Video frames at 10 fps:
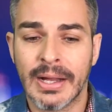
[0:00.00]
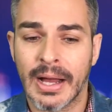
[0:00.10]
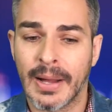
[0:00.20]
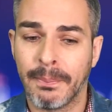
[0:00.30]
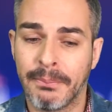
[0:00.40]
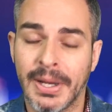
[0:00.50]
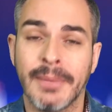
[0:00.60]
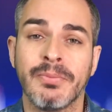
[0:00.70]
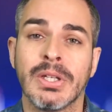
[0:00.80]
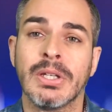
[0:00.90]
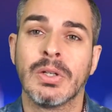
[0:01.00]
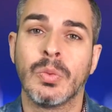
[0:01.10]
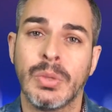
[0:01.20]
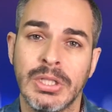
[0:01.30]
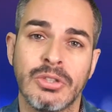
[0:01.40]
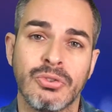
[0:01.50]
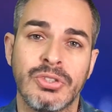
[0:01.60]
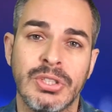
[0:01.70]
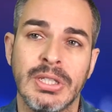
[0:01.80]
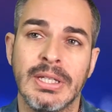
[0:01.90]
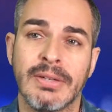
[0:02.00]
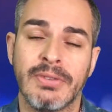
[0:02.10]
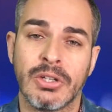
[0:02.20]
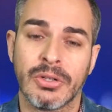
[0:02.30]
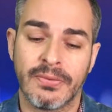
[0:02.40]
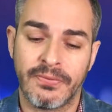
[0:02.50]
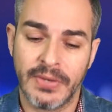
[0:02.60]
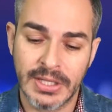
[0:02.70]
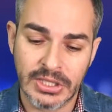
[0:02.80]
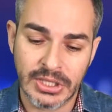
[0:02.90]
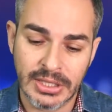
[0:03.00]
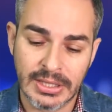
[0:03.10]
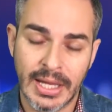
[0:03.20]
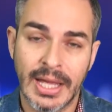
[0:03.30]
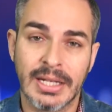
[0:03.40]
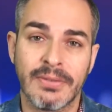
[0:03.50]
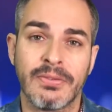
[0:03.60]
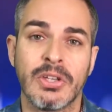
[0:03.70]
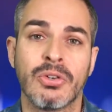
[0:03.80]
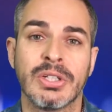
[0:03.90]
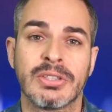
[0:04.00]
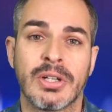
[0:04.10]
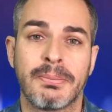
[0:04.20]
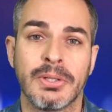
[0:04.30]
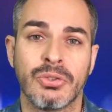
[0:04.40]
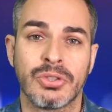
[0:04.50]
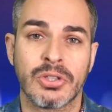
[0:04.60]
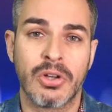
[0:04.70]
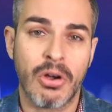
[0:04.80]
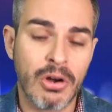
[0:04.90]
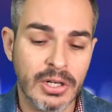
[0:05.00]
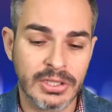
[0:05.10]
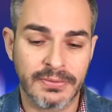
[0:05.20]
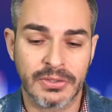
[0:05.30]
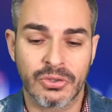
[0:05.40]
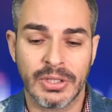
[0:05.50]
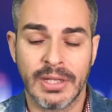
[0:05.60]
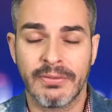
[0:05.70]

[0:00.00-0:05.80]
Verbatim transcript: Uh, but we need to see if they're going to finish it and if they're going to start producing cars if it's going to have